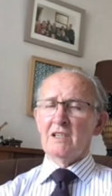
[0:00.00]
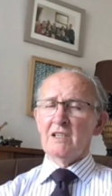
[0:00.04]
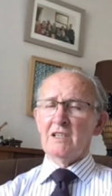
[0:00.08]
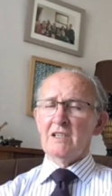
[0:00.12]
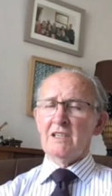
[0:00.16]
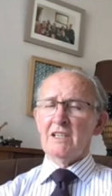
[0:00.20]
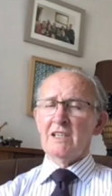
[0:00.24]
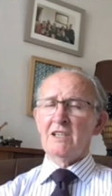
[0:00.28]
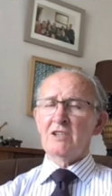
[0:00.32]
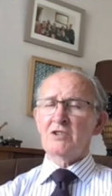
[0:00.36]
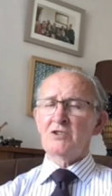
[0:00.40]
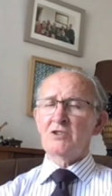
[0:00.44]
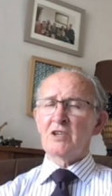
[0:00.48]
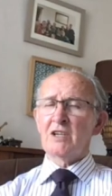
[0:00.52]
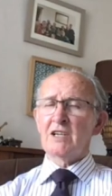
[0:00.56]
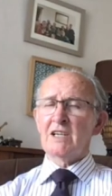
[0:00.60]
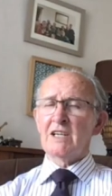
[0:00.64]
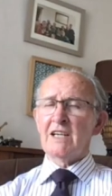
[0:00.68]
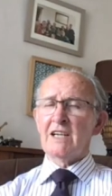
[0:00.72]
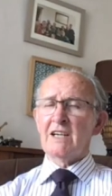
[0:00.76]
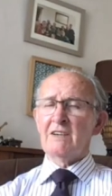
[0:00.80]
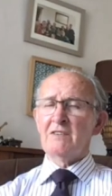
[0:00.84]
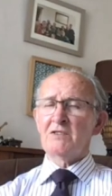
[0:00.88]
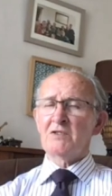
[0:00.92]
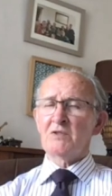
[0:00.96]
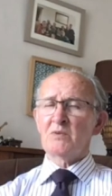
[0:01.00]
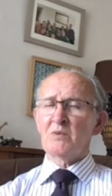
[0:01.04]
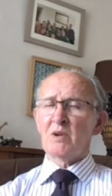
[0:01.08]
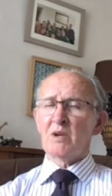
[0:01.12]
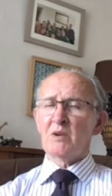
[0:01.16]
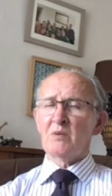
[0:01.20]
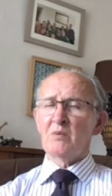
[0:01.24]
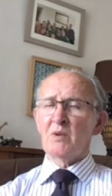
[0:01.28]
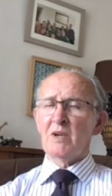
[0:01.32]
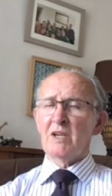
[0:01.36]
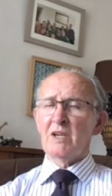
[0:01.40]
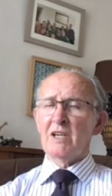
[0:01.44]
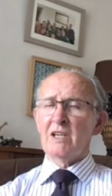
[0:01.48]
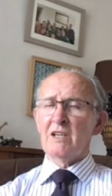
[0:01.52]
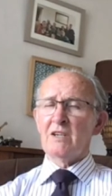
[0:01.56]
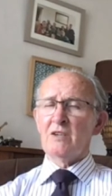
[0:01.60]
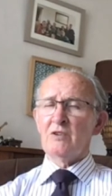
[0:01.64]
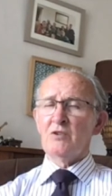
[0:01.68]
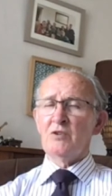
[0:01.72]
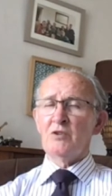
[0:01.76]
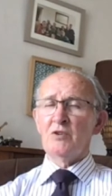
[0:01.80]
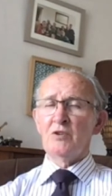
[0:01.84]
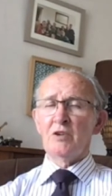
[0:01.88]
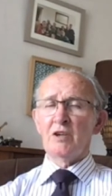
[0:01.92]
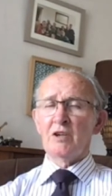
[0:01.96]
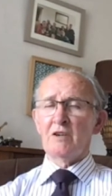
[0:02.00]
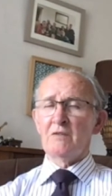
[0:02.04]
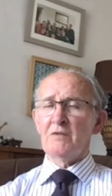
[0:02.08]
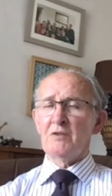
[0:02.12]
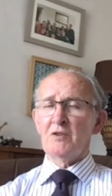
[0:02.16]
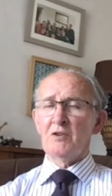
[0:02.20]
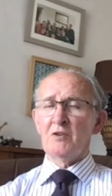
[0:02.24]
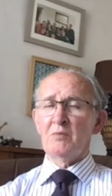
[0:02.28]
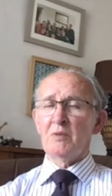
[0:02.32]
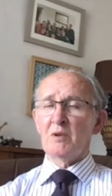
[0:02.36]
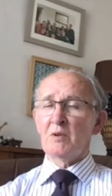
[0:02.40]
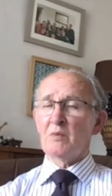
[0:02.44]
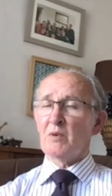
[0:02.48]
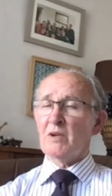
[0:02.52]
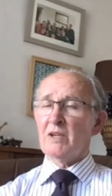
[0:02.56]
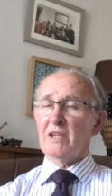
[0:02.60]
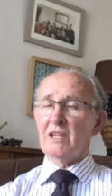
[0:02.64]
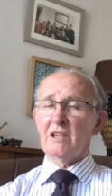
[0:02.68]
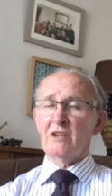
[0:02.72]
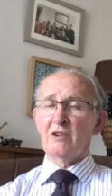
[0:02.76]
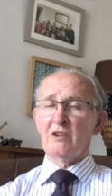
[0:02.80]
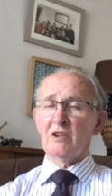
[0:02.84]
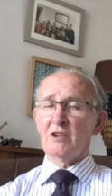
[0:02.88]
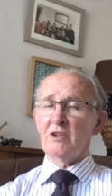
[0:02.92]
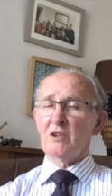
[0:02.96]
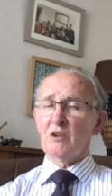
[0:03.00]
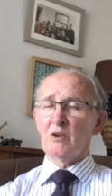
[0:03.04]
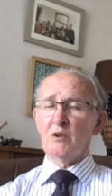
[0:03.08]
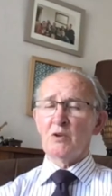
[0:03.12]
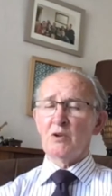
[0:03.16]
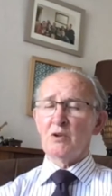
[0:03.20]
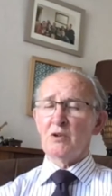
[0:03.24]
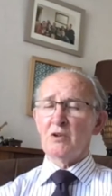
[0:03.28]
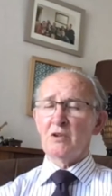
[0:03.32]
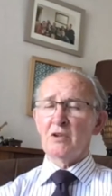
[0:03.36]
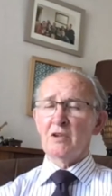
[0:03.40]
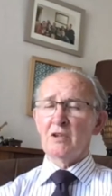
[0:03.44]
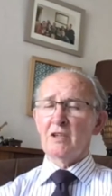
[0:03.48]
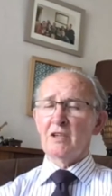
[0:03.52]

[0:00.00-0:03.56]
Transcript: days in our lives when we knew of you, but we did not know you.